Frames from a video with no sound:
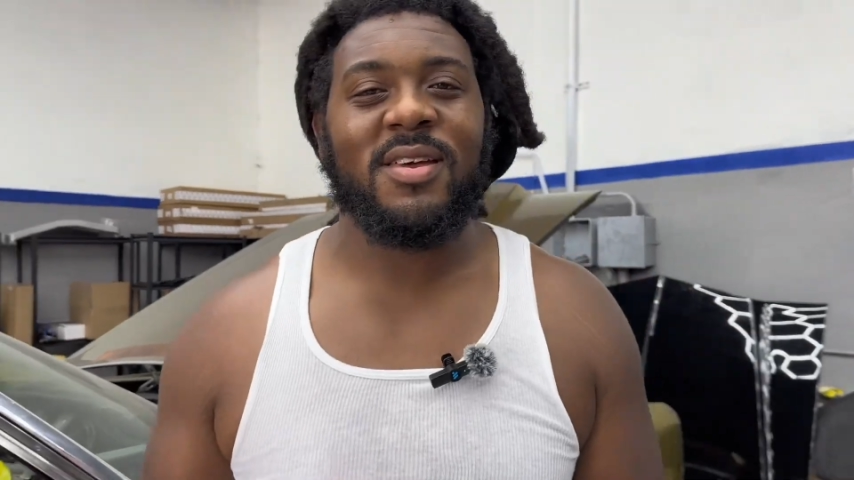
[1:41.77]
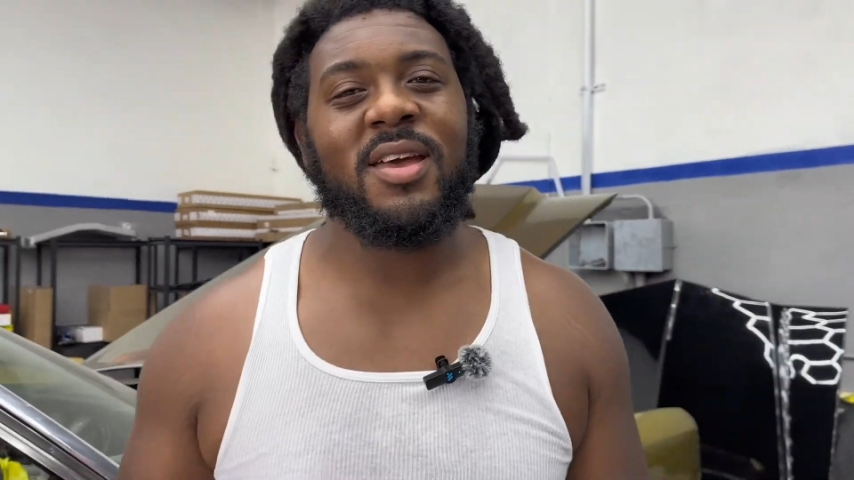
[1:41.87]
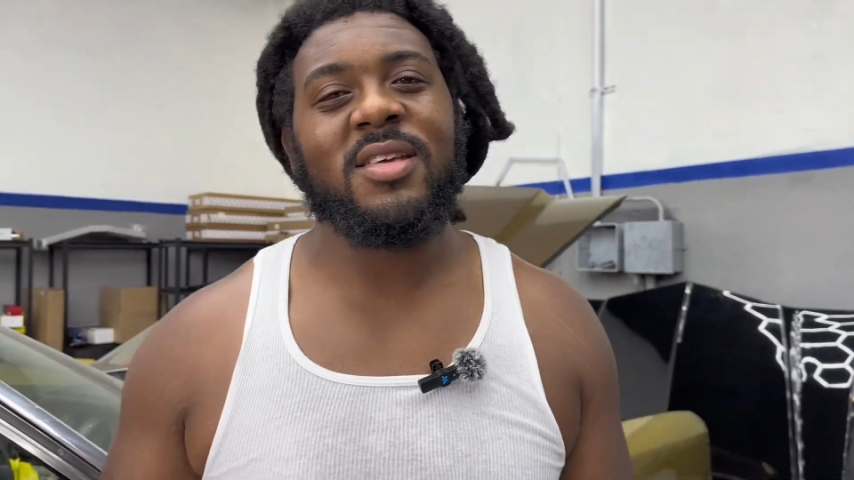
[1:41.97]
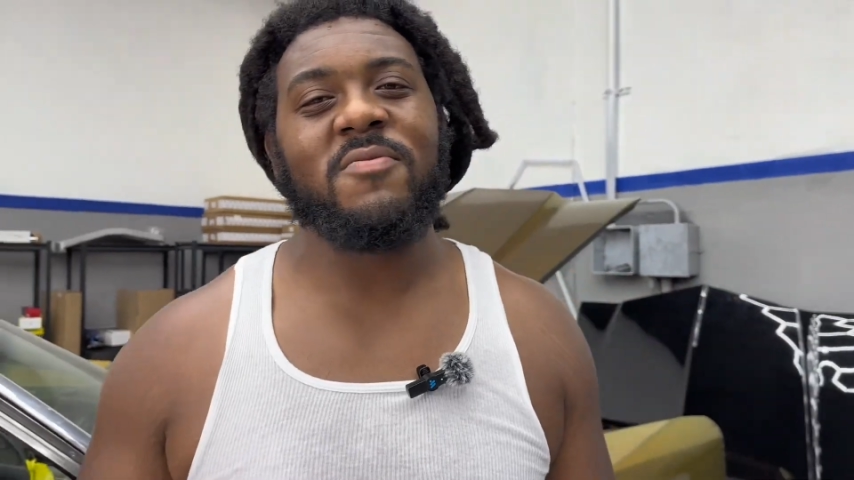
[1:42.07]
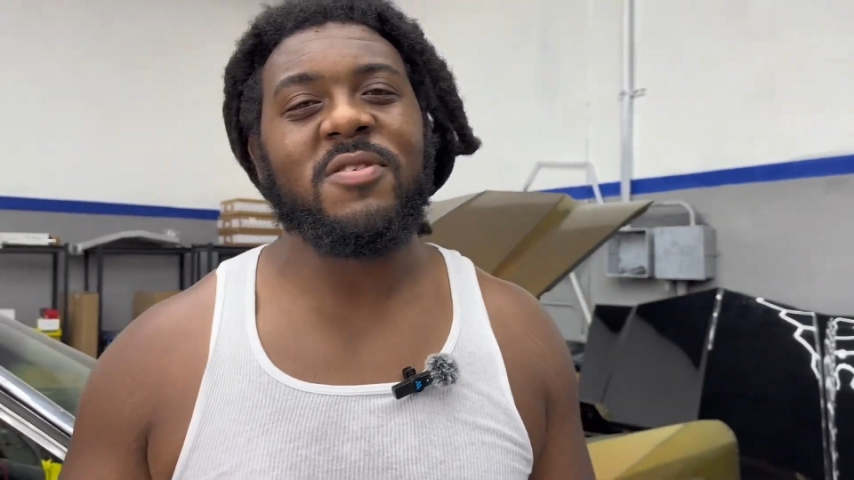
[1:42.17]

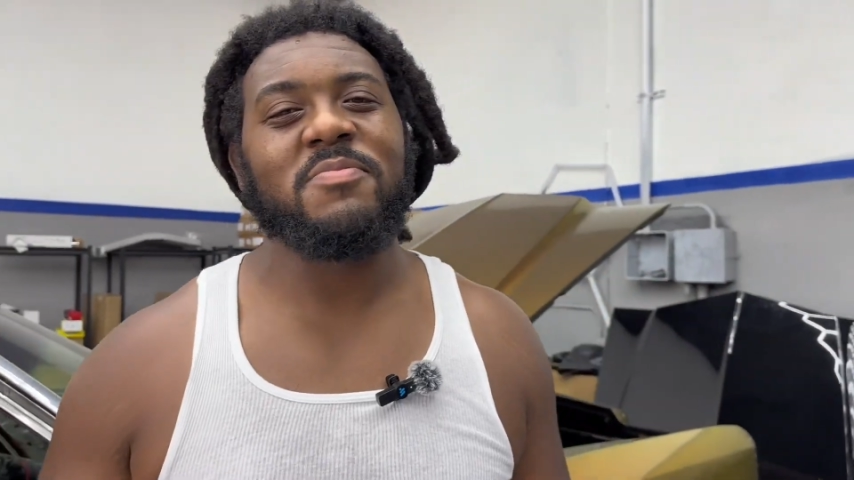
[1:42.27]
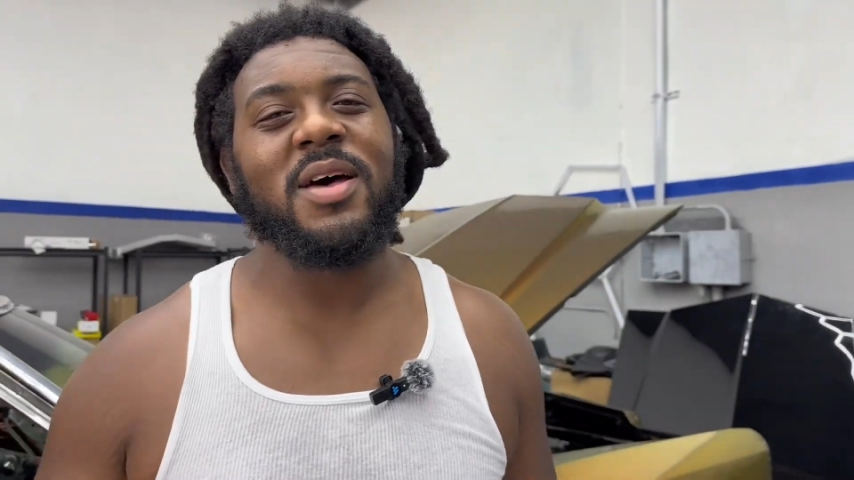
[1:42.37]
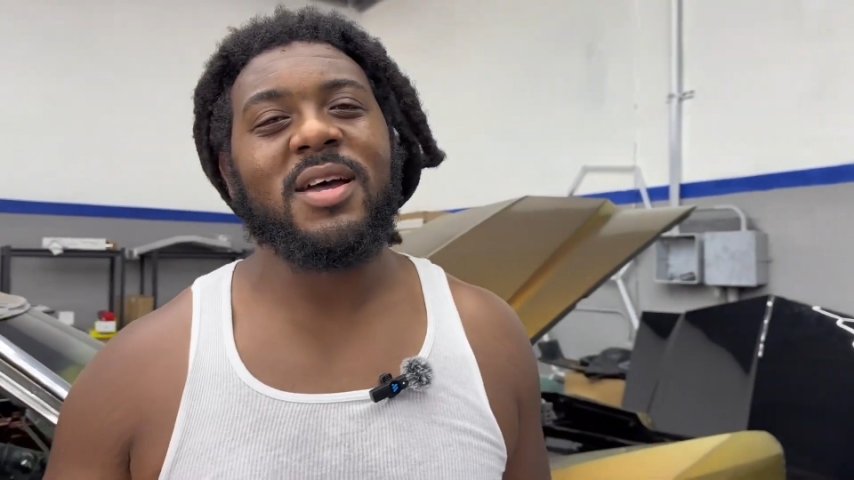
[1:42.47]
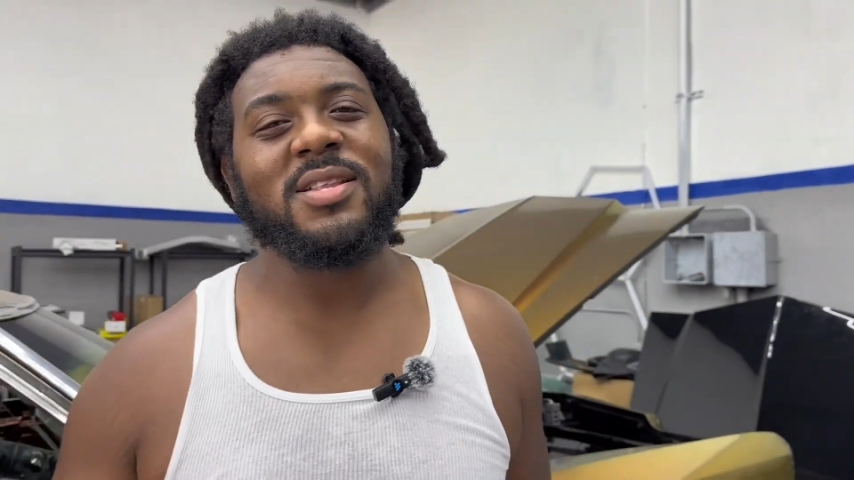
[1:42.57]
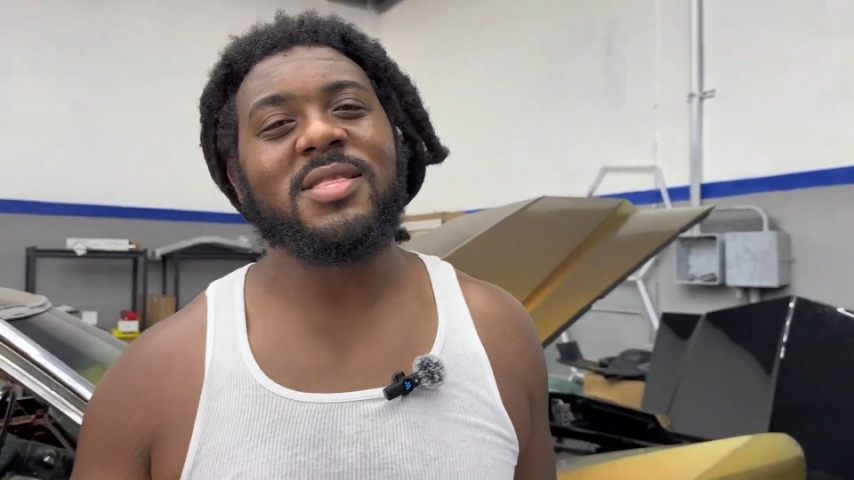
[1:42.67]
Witz
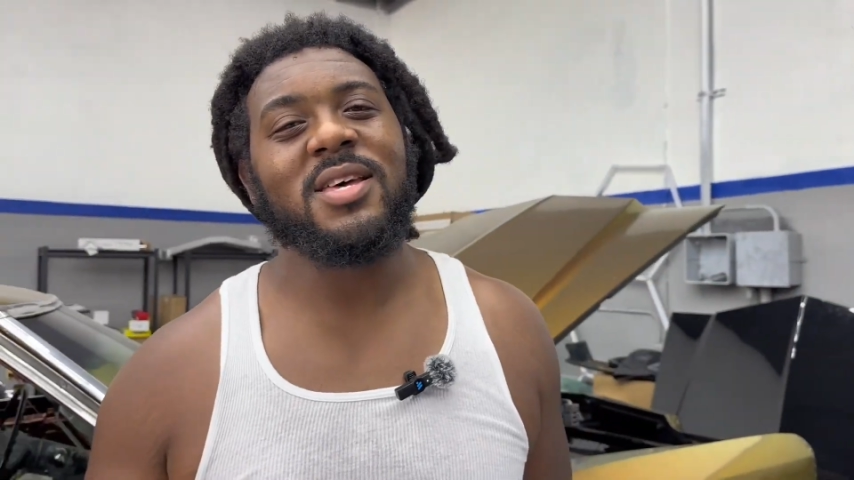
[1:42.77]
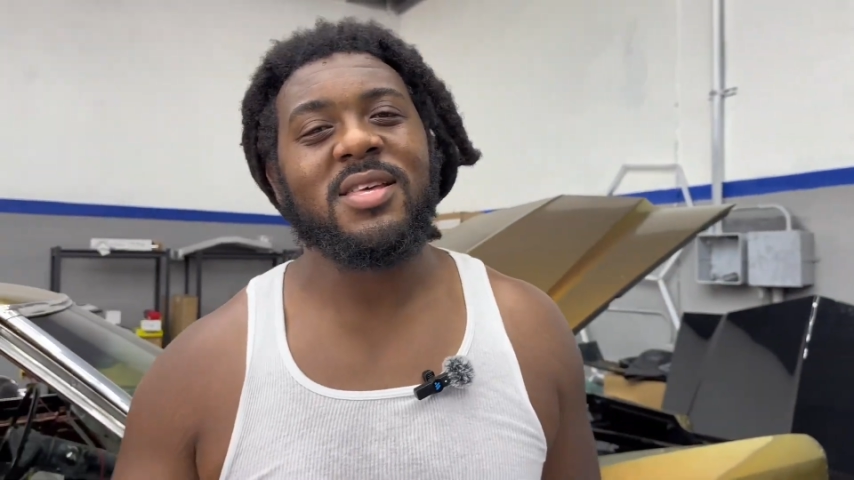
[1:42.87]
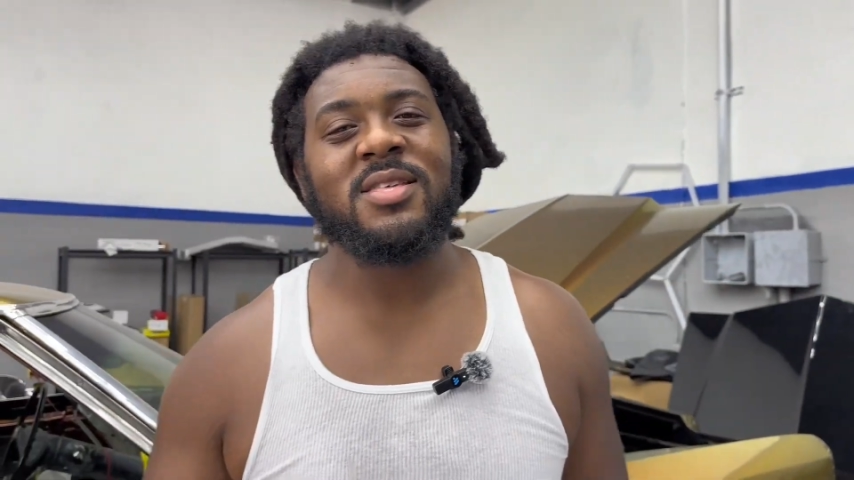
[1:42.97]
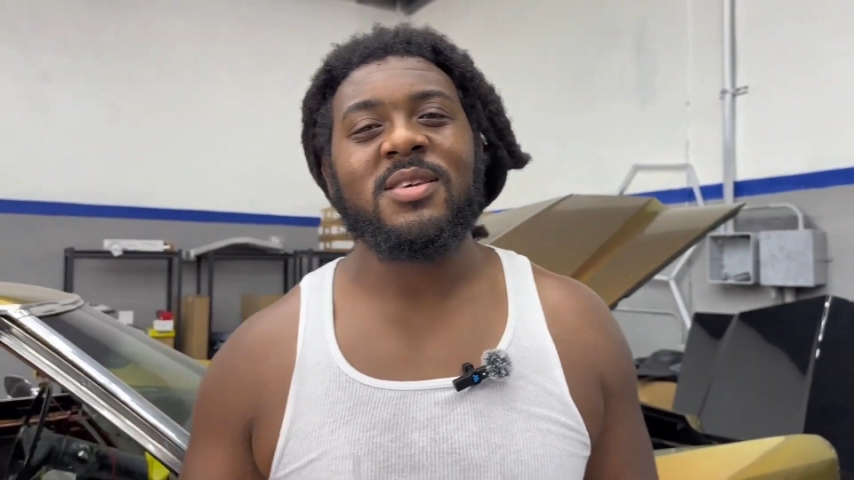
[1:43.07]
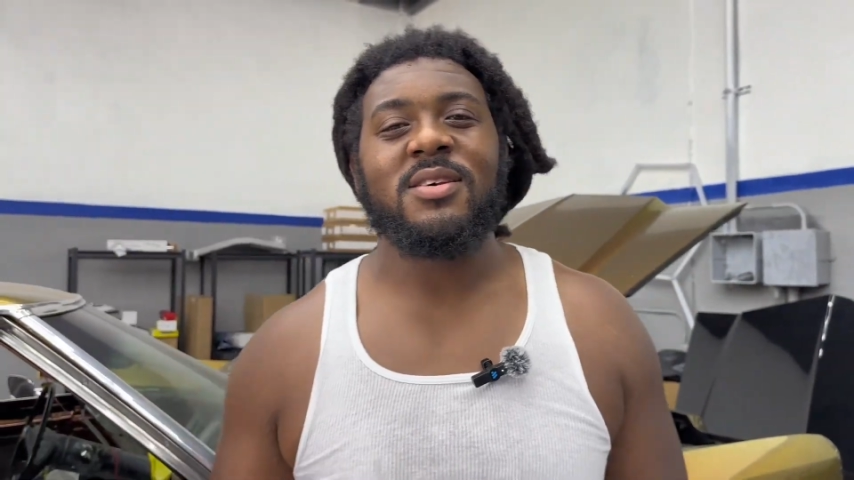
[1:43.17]
behind the lens.